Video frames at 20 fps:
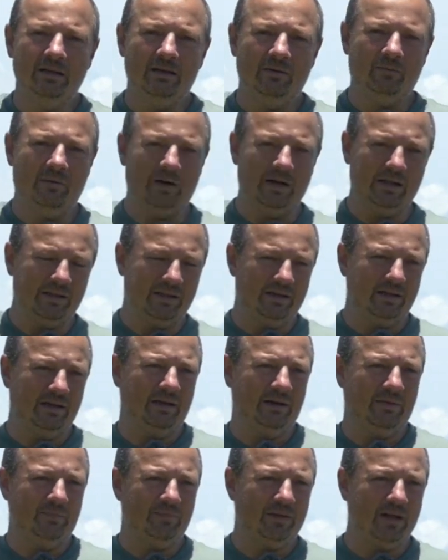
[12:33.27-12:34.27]
While
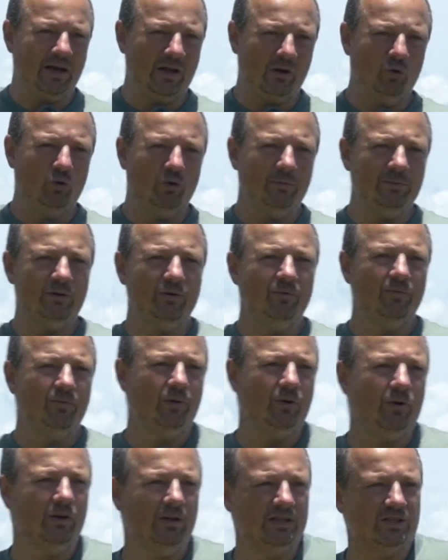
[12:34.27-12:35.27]
the aluminum
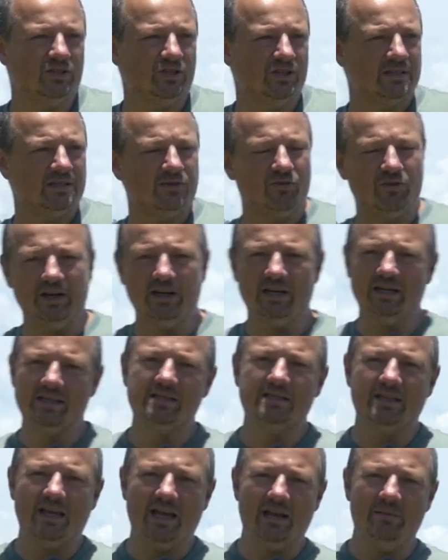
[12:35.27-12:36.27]
foil is just really
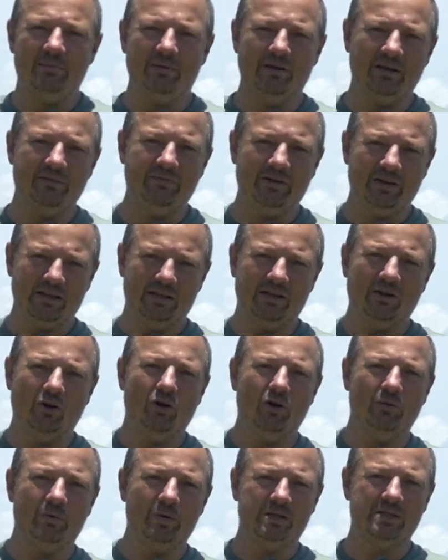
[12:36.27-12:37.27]
stable even at the
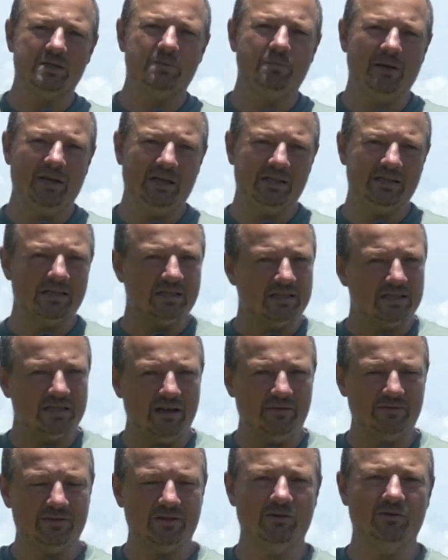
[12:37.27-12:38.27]
lower speeds and
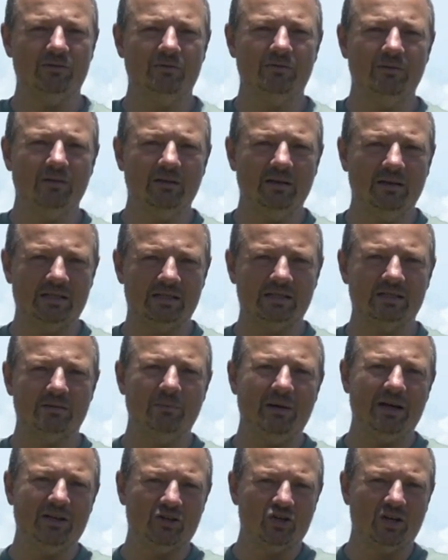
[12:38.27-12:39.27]
stuff, so it's
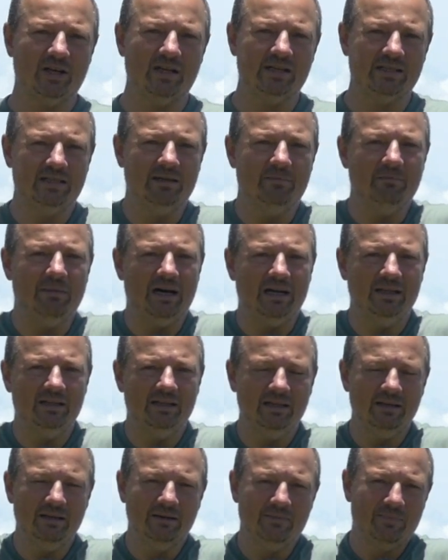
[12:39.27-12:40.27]
much less
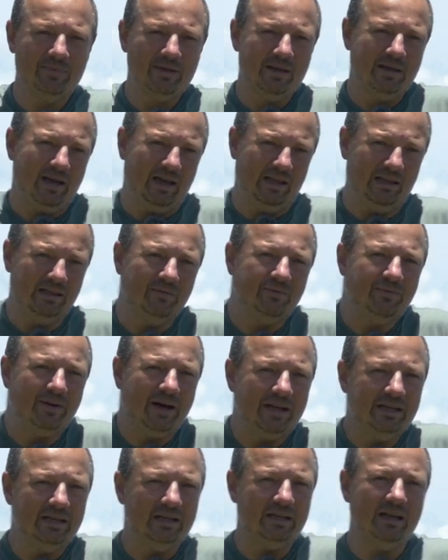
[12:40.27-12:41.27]
demanding. And
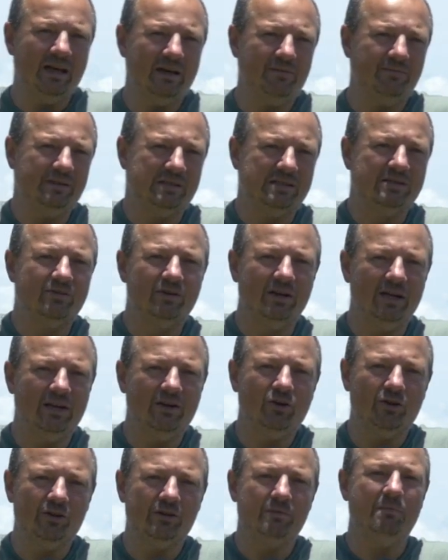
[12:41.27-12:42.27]
funny enough, it's really
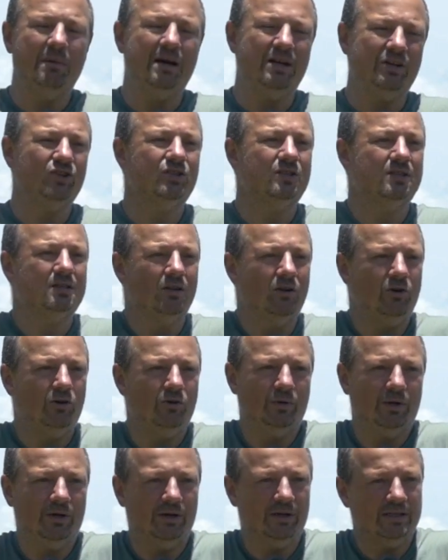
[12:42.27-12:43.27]
not much slower.